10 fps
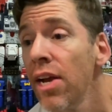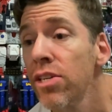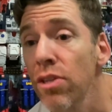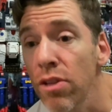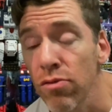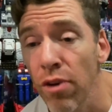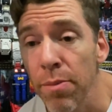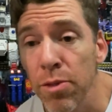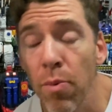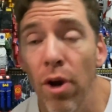So there's
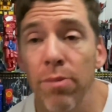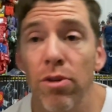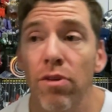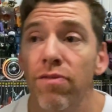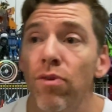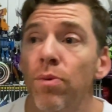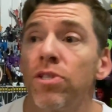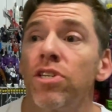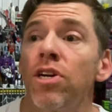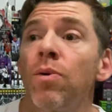Rodimus Prime to look forward
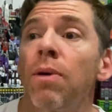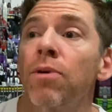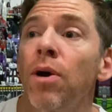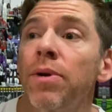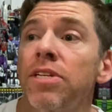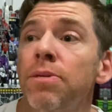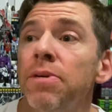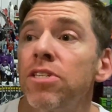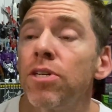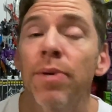to. I'm going to
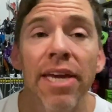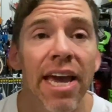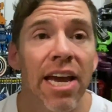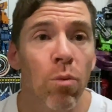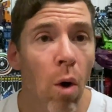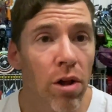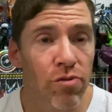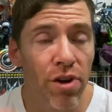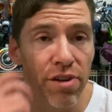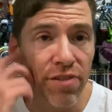be doing a Wild
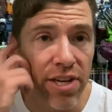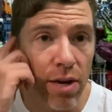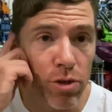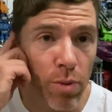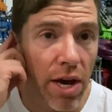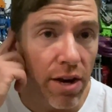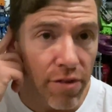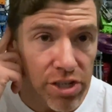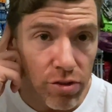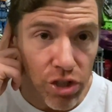Rider video as well,
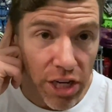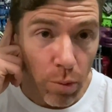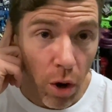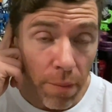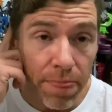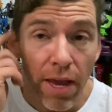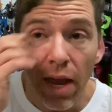original G1.